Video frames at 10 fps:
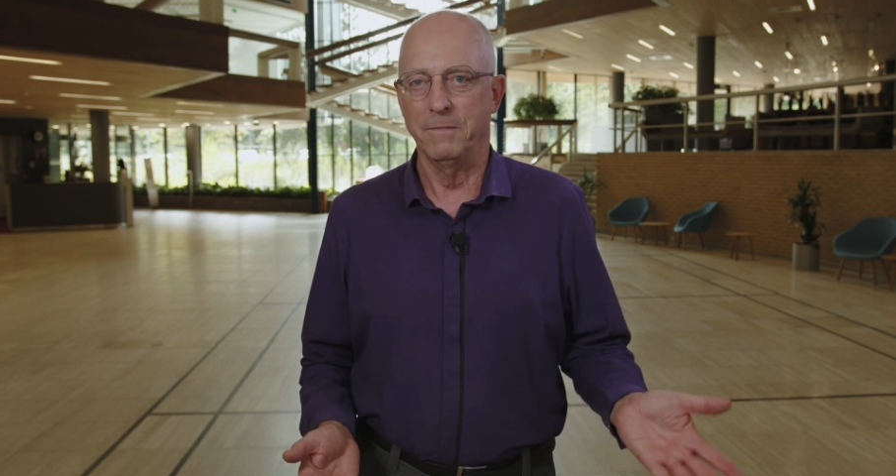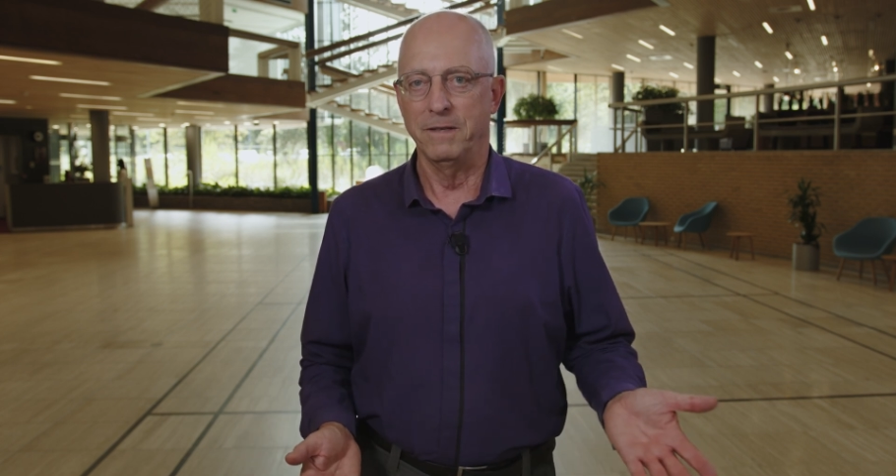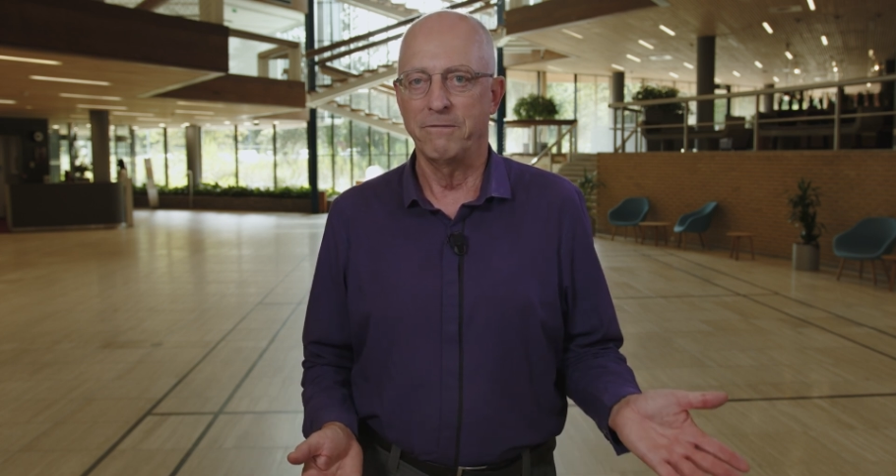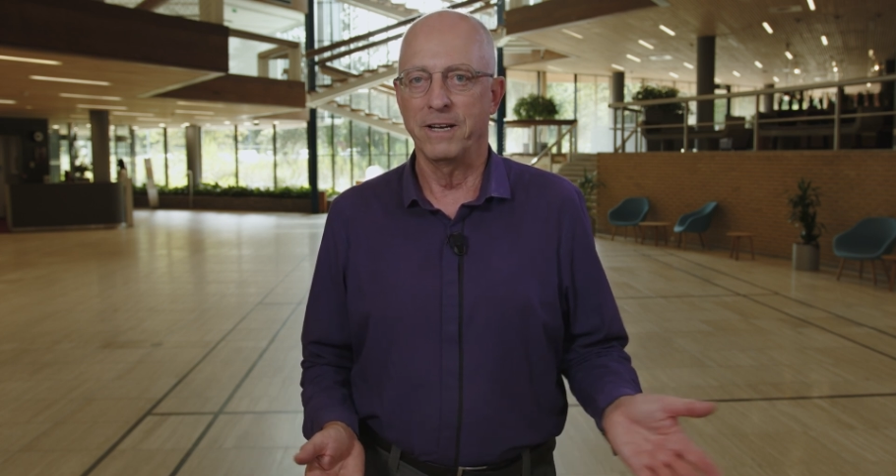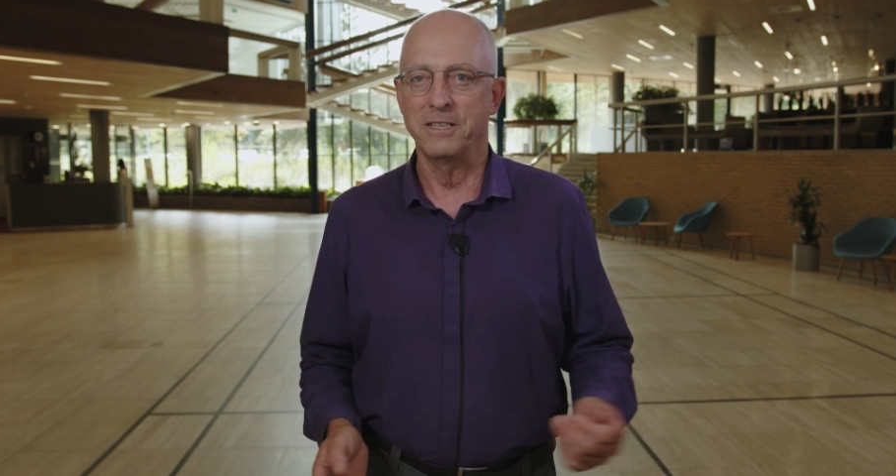
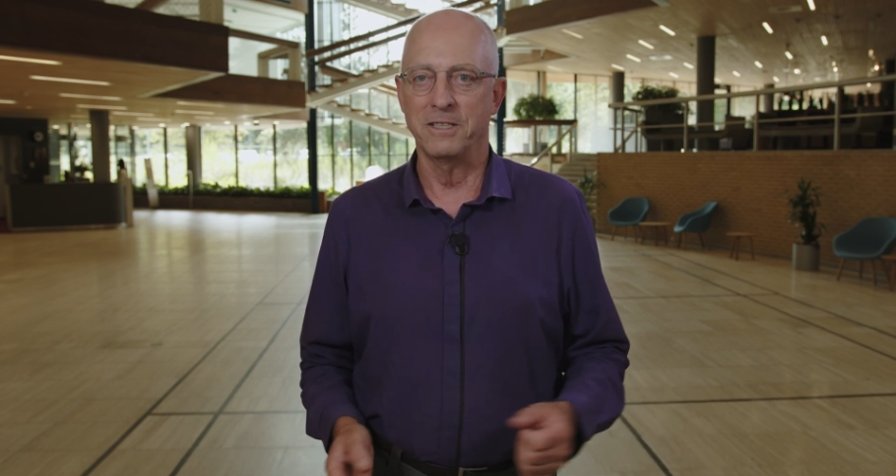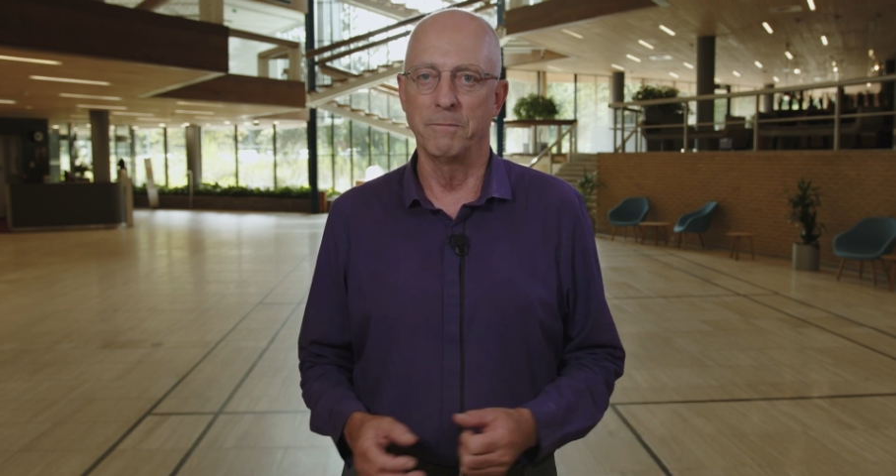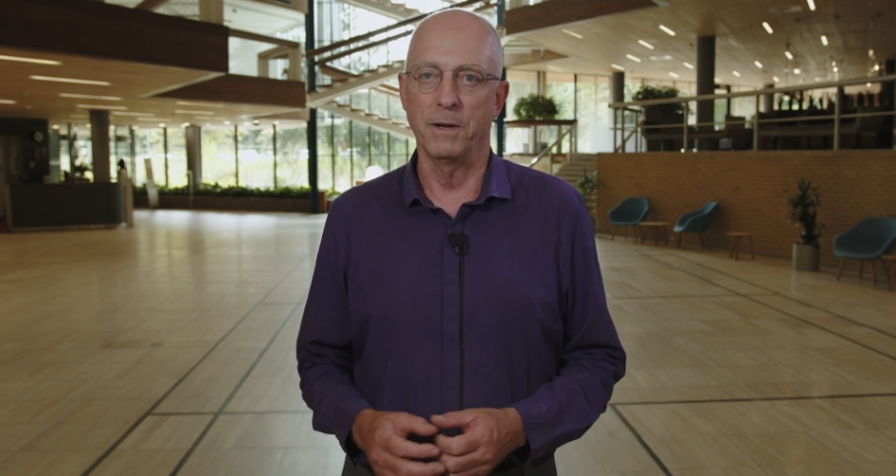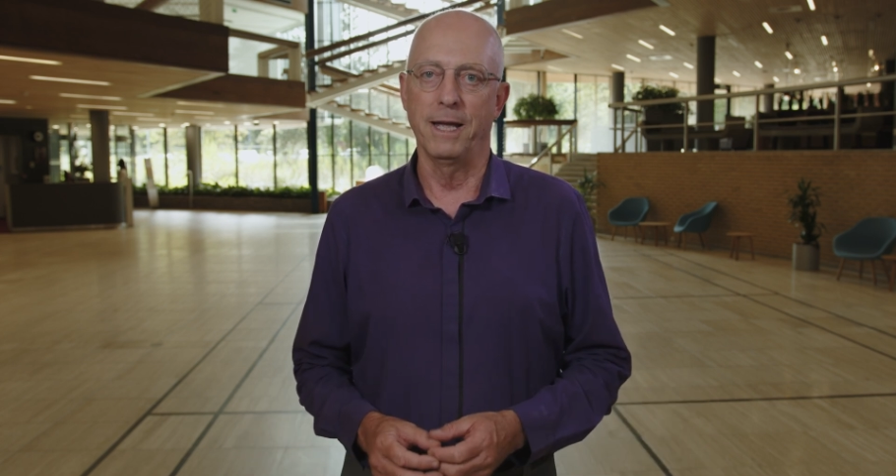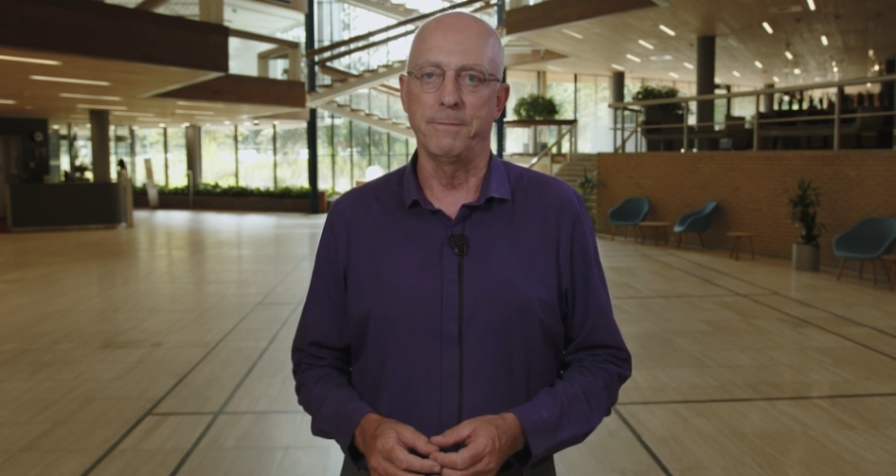a very
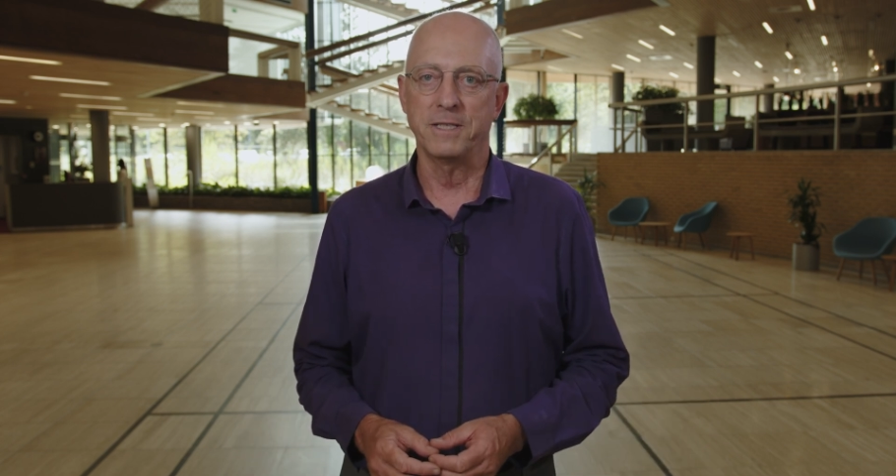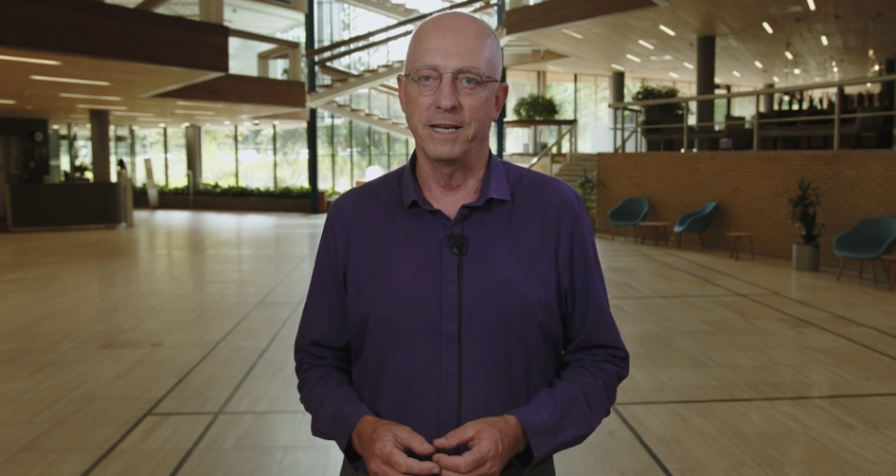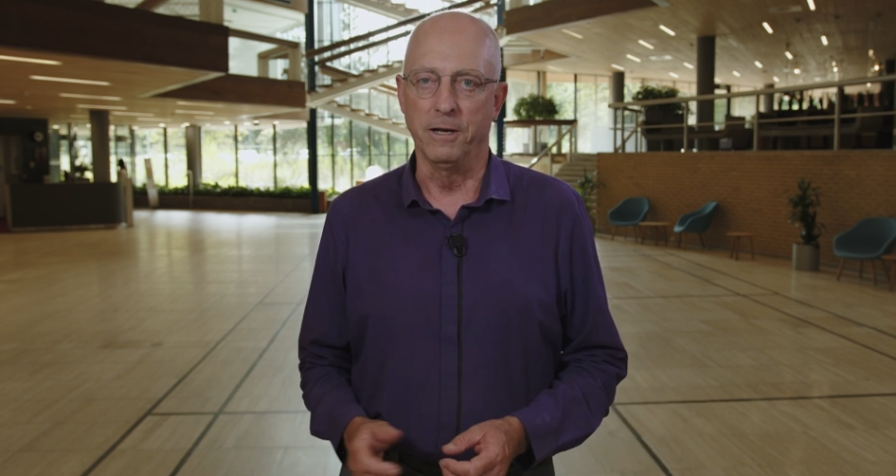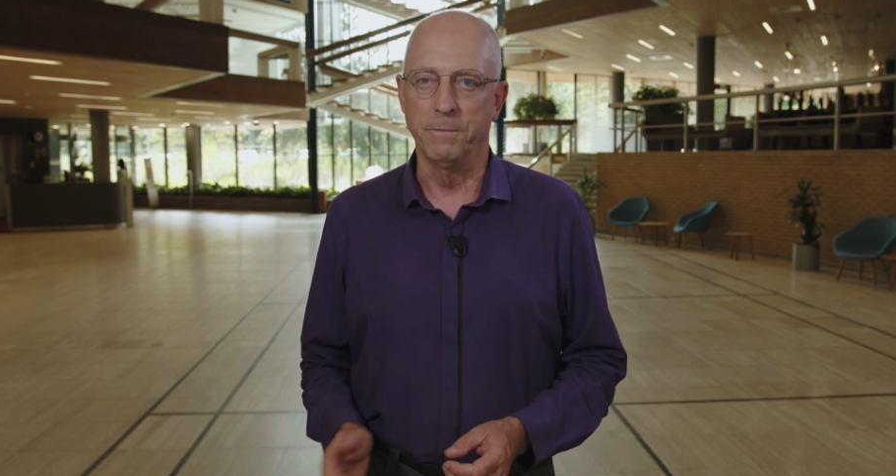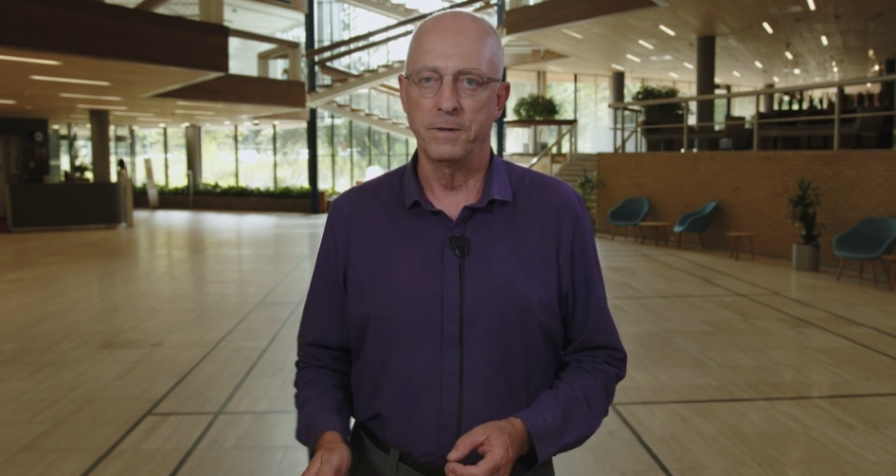simple lab
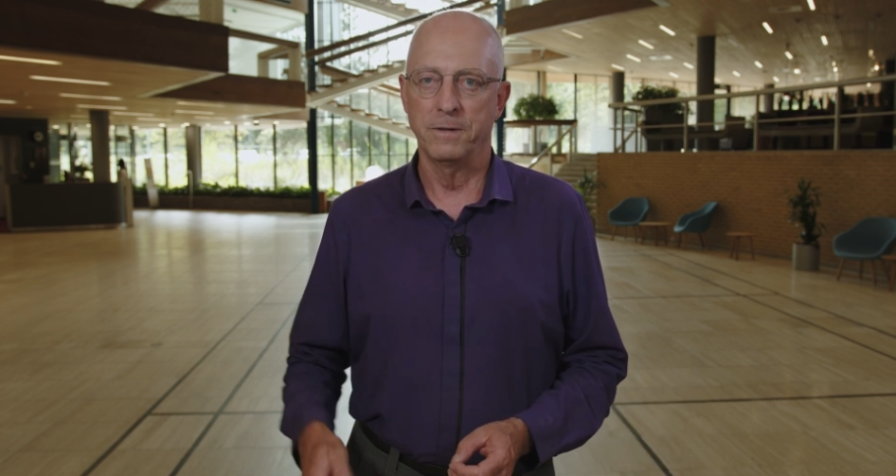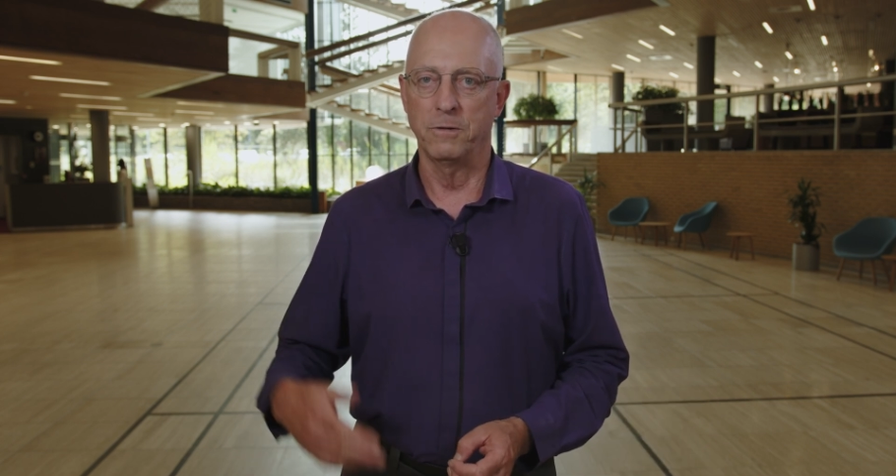setup